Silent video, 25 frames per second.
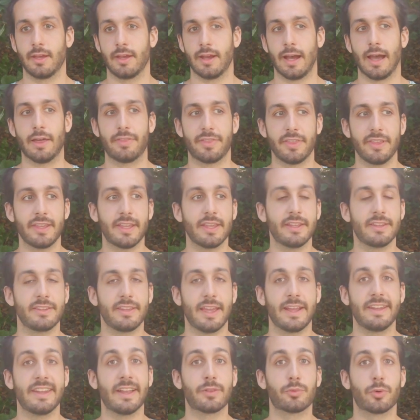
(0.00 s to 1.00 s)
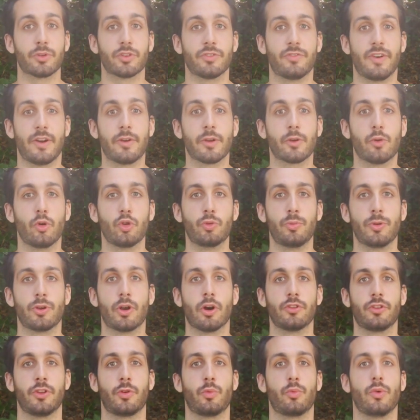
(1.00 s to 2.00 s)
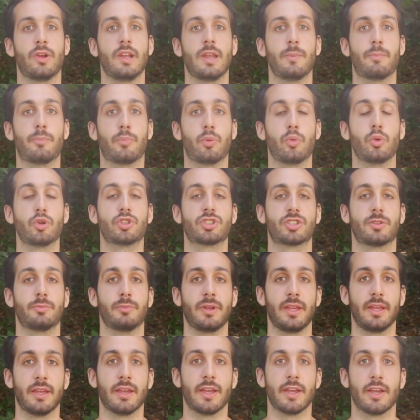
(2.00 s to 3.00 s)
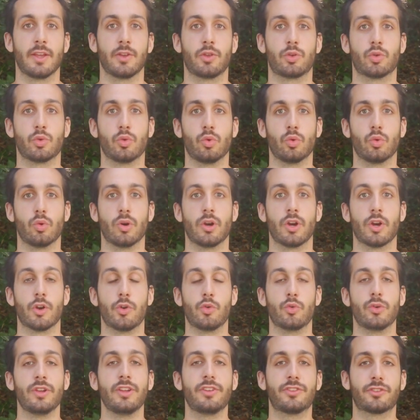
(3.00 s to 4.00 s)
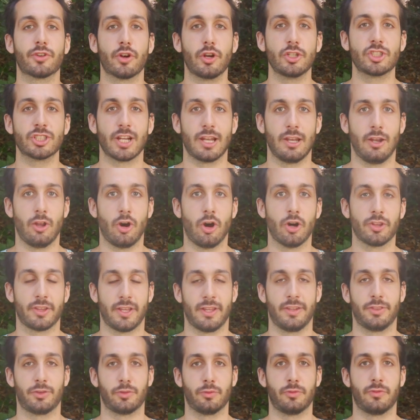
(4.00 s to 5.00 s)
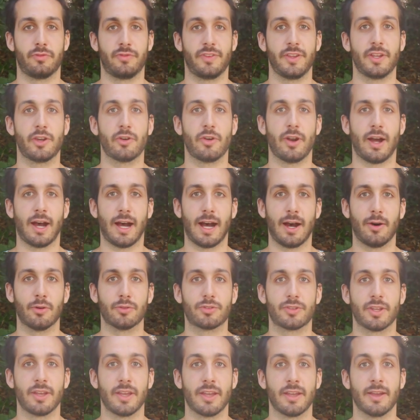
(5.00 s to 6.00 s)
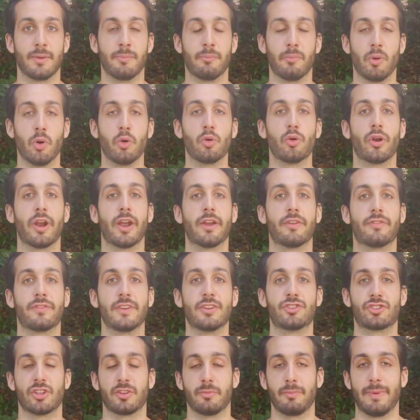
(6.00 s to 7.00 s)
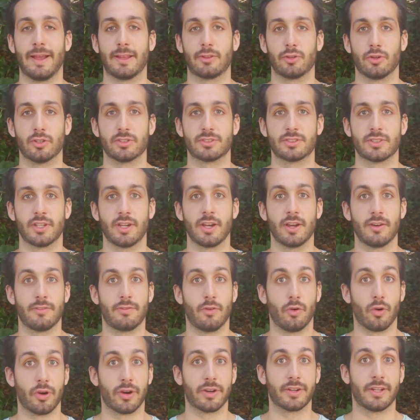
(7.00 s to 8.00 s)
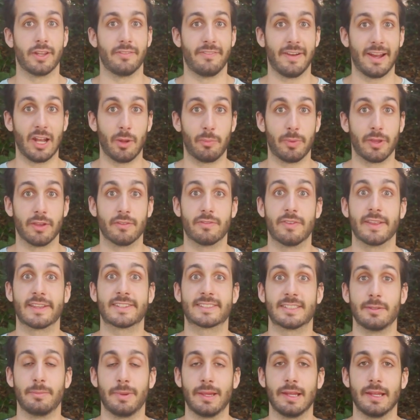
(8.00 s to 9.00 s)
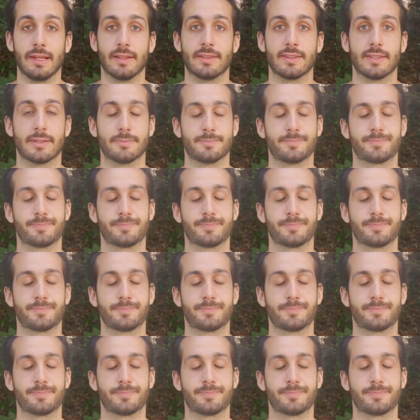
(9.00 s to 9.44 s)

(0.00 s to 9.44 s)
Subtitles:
I think in the end that was very good because it really pushed me to research a lot and to figure out more efficient methods for developing flexibility.